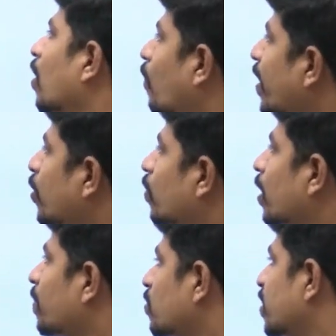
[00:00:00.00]
why
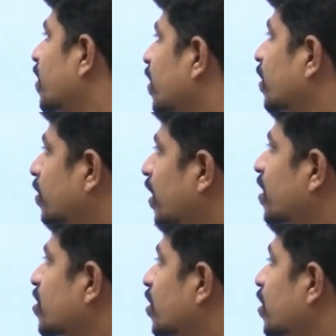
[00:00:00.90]
nuclear power
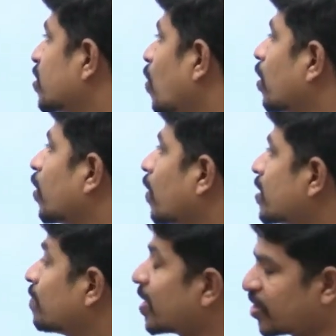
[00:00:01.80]
generation is not
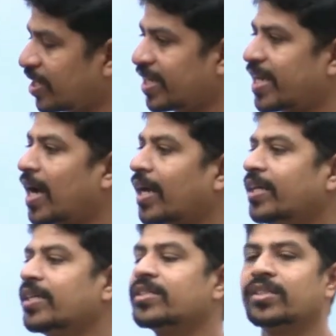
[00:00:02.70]
utilized much in India?
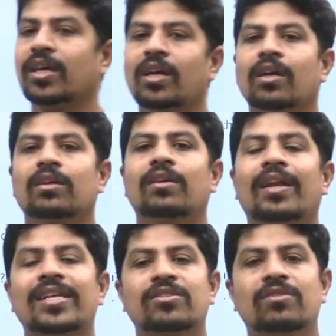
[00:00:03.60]
Yes, they
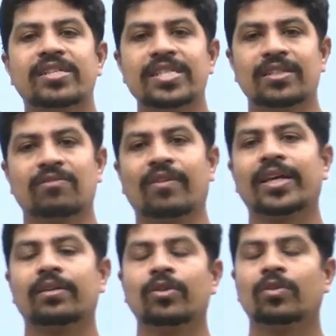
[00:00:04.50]
will ask you the reasons
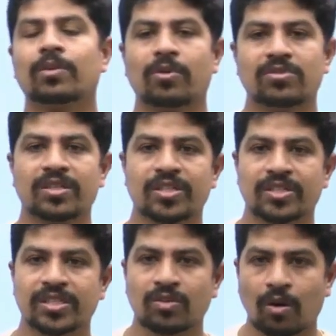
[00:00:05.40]
why nuclear power
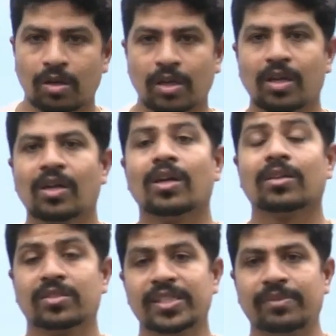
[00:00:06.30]
generation is not.
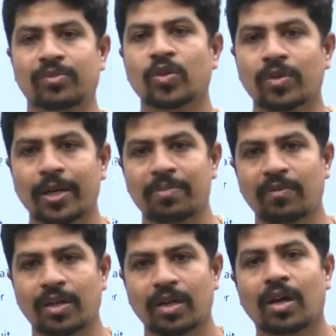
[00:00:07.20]
See, nuclear
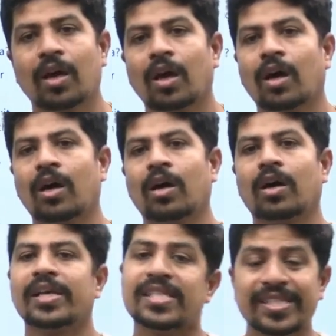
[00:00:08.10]
power
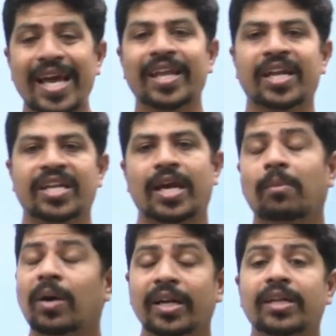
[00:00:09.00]
is there in India,
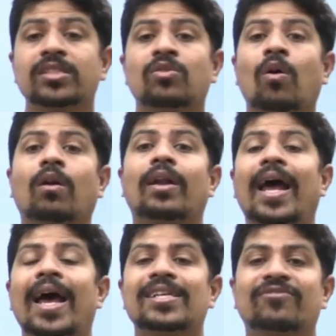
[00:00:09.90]
but it is not
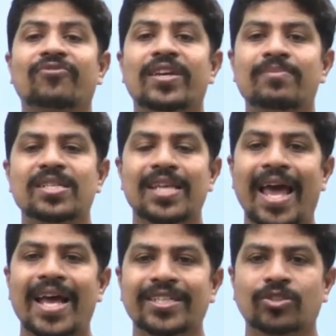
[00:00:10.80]
as famous
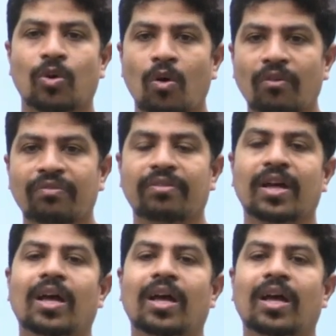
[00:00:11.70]
as that of